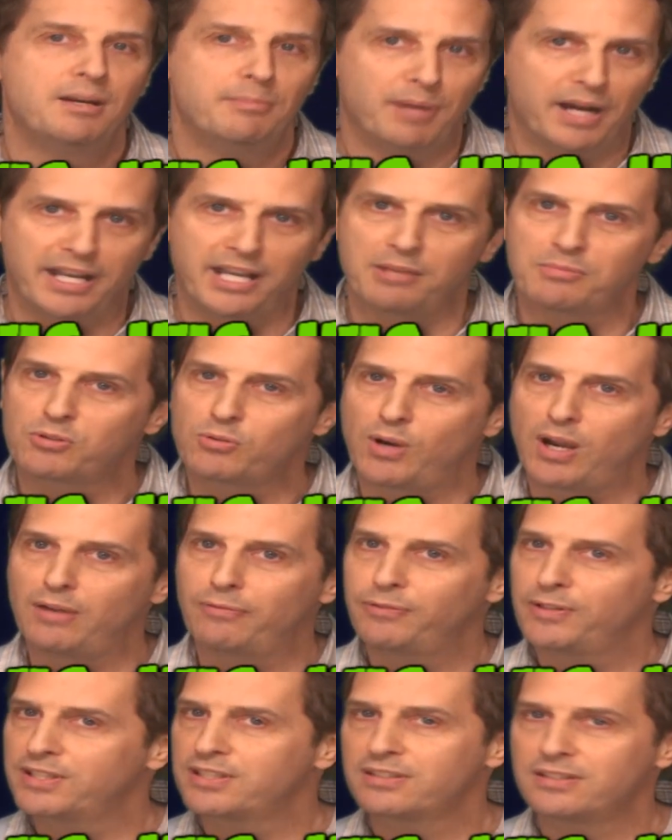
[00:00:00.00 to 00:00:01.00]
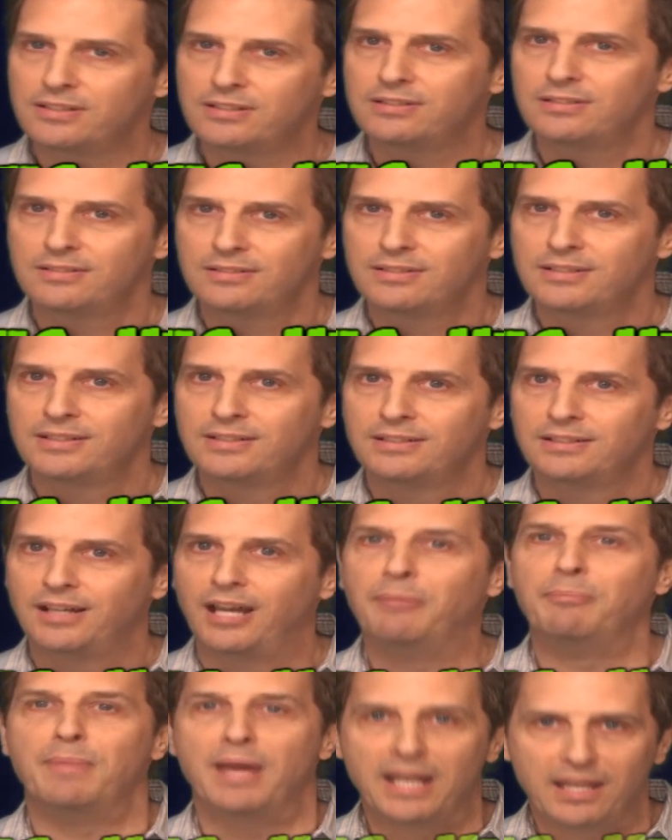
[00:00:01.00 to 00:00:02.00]
My name's Ralph Lister,
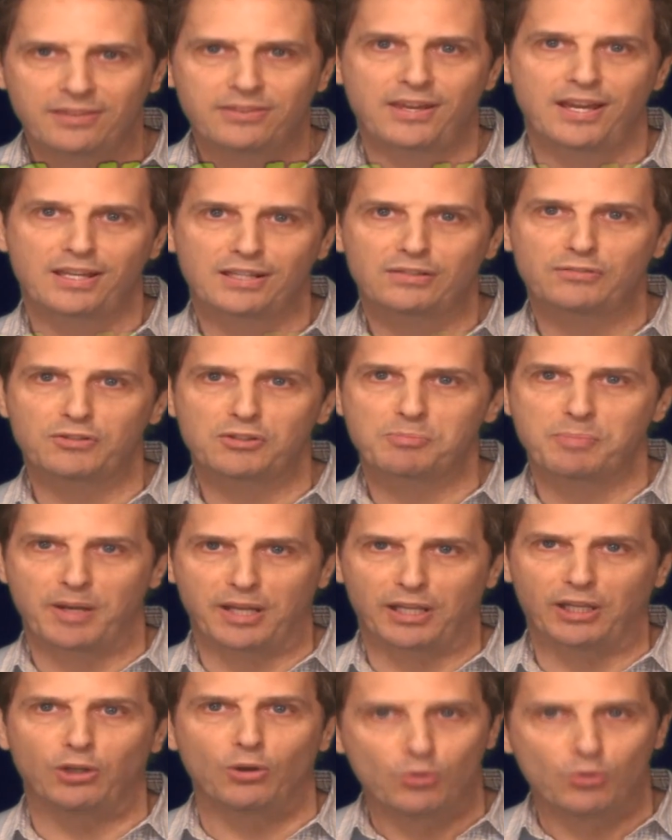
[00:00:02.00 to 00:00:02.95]
and many thanks for spending